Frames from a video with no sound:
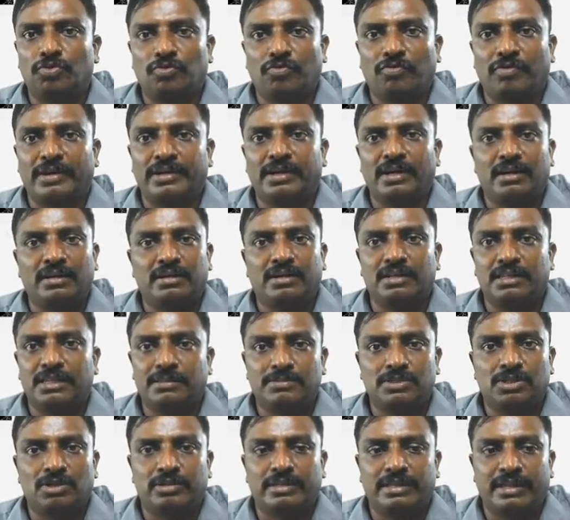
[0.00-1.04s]
to 5
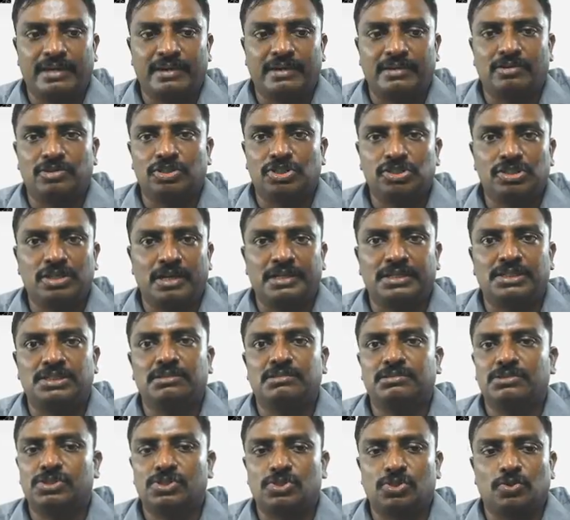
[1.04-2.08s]
algorithms are there on edge
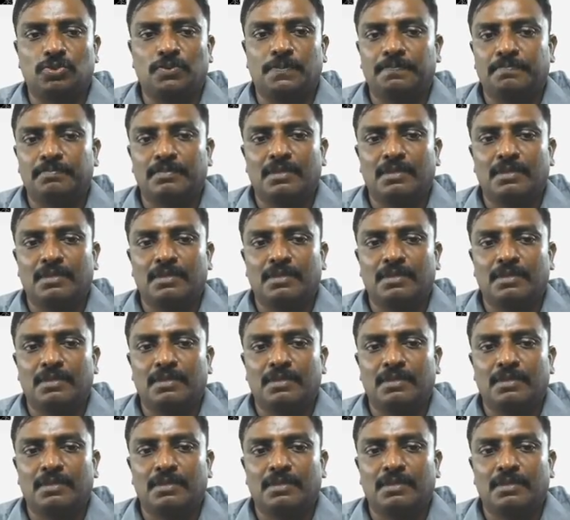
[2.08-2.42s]
detection. So